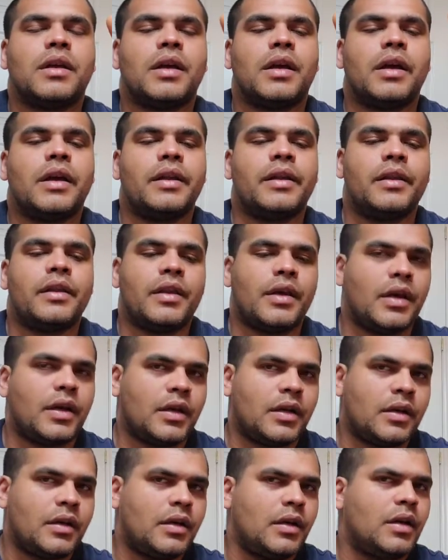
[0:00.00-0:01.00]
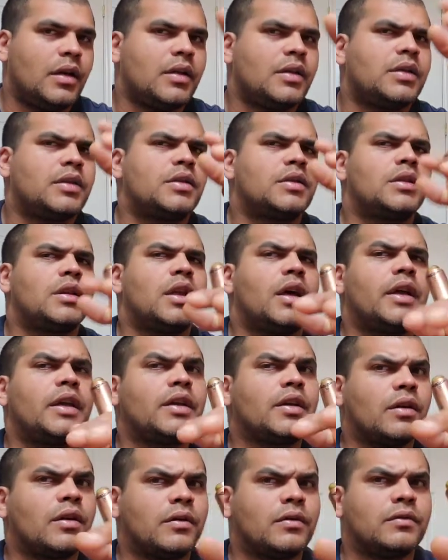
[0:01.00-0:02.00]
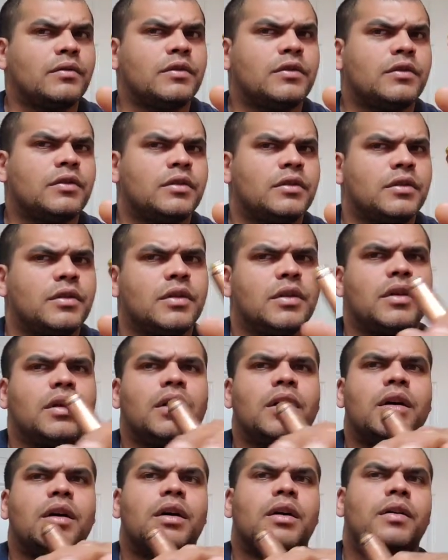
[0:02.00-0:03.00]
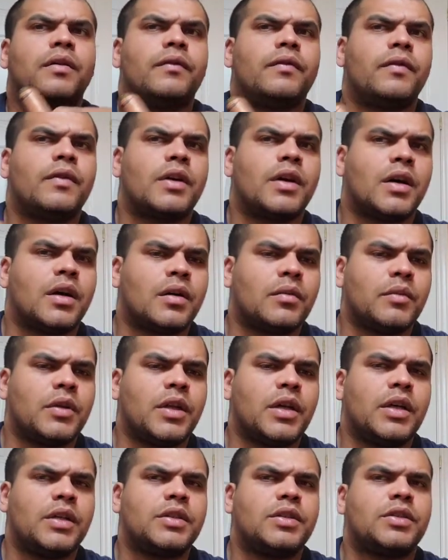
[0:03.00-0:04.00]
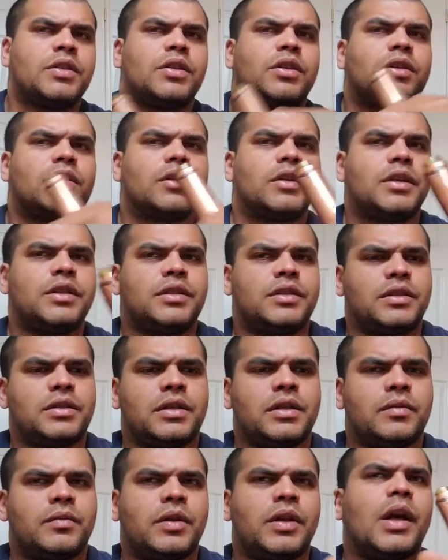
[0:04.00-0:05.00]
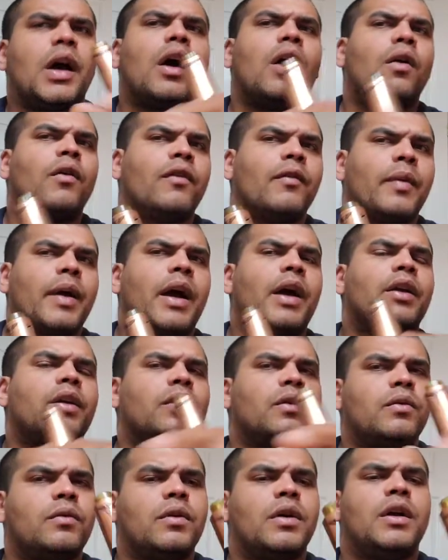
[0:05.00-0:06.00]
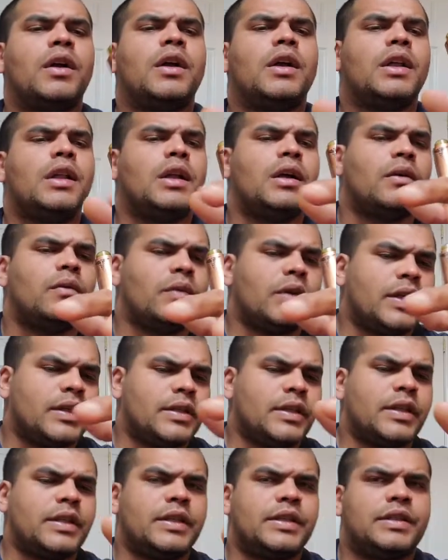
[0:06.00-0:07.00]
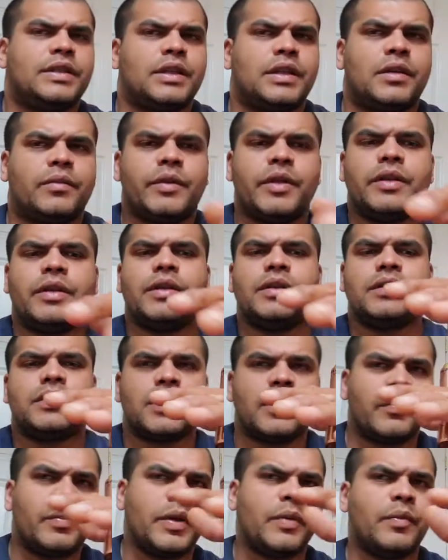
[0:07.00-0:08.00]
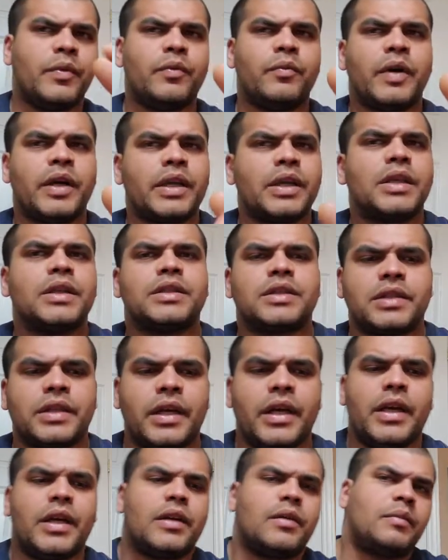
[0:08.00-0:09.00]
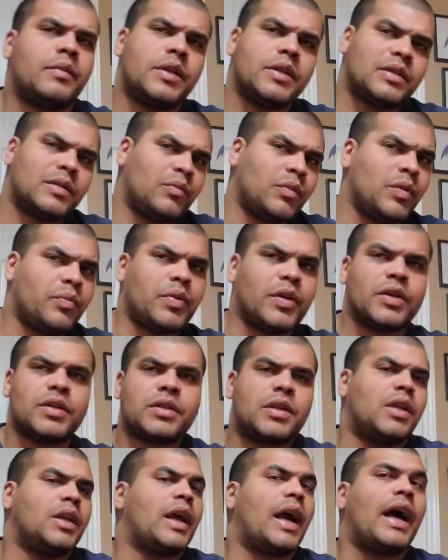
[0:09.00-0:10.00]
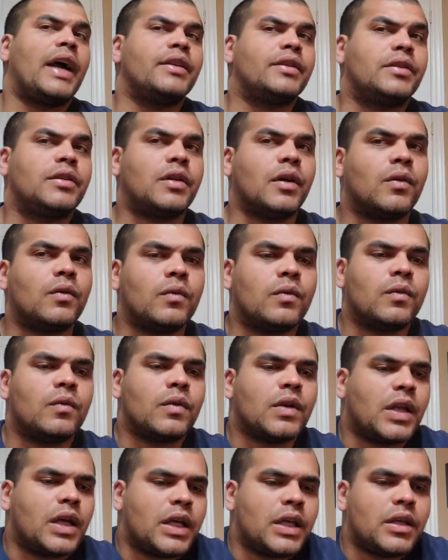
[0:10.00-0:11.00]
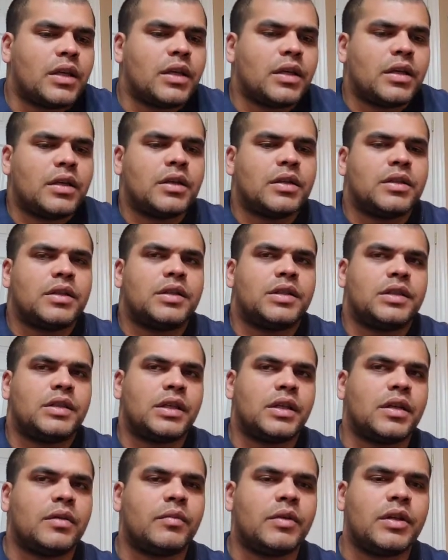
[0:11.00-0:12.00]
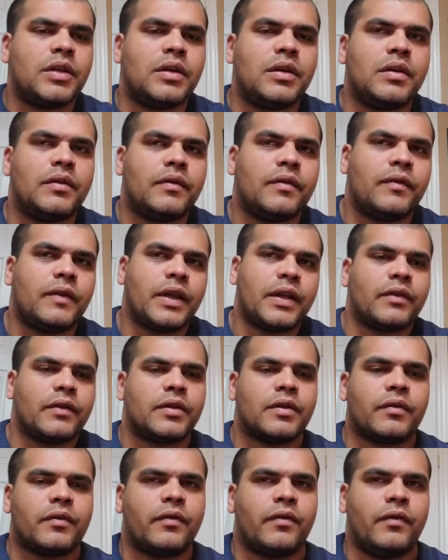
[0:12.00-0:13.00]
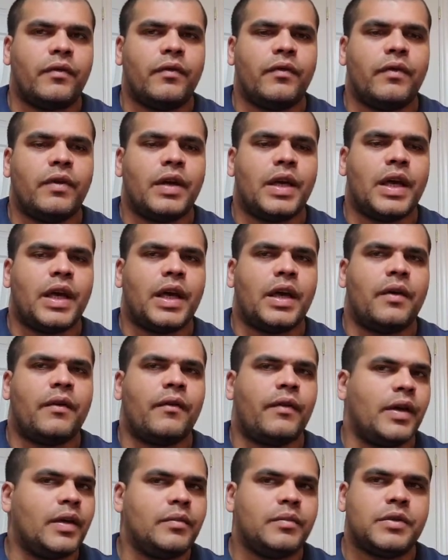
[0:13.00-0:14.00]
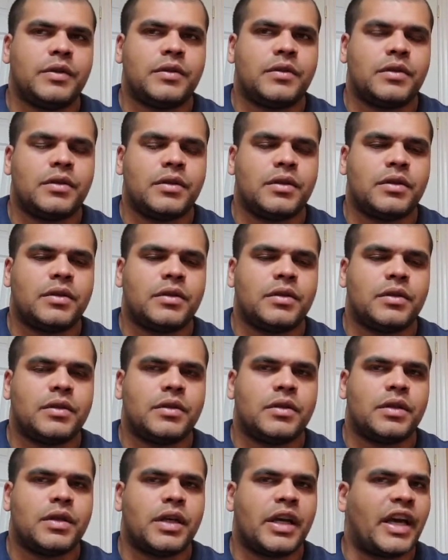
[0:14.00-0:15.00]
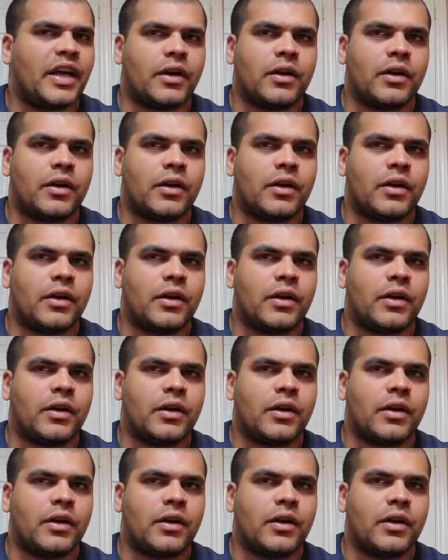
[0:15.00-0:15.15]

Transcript: and then slight notes of caramelized sugar and cinnamon. Now, I know when I said the cinnamon, some people might get scared because me personally, I don't like cinnamon flavored vapes at